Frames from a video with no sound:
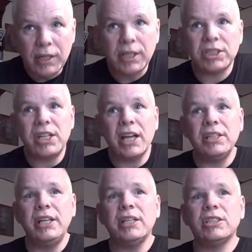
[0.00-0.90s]
This
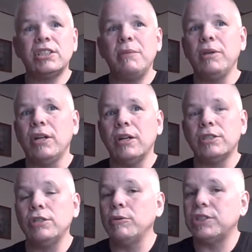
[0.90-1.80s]
technique is similar
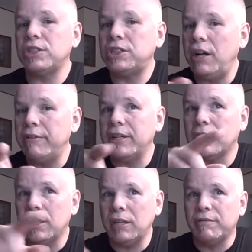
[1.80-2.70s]
to a cesarean
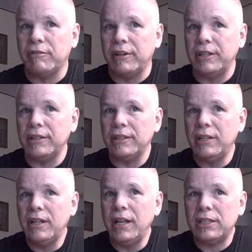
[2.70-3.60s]
delivery,
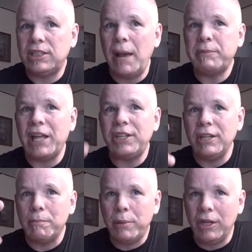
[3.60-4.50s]
except that the
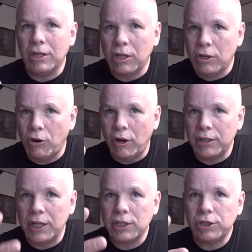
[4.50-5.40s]
umbilical
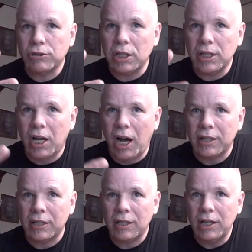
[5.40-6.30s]
cord is usually
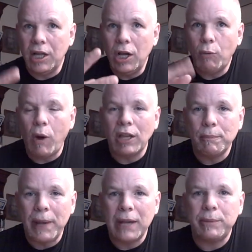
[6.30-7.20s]
cut while the
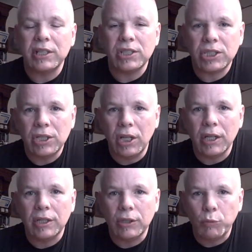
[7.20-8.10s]
baby is still
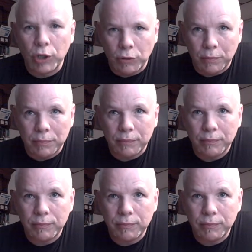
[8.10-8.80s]
in the womb.